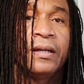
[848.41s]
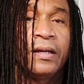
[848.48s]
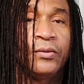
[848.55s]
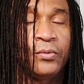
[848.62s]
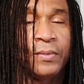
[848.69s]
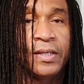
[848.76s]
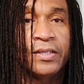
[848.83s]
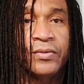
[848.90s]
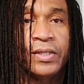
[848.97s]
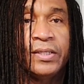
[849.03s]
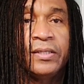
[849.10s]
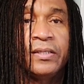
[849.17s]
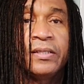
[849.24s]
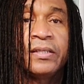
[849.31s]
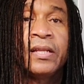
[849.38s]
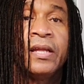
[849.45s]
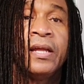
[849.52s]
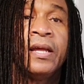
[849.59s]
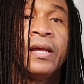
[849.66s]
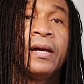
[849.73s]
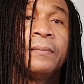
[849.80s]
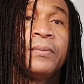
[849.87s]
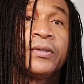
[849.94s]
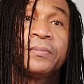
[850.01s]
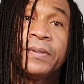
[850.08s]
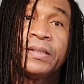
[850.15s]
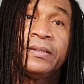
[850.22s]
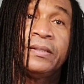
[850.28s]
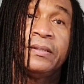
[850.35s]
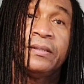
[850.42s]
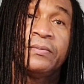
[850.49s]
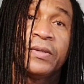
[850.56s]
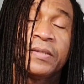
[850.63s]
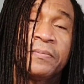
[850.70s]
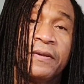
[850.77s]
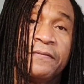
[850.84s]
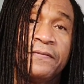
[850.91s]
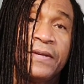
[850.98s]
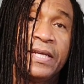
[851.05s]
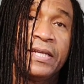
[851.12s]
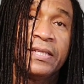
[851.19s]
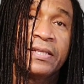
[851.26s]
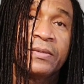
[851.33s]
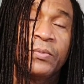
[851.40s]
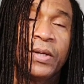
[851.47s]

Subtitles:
I do my stretches, I brush my teeth, wash my face.